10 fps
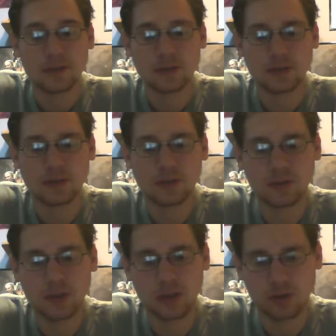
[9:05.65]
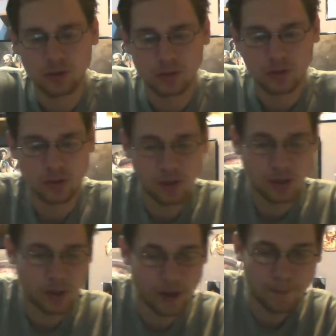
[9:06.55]
So
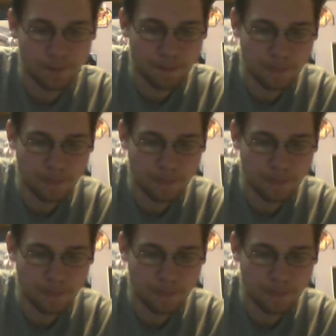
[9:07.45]
yeah,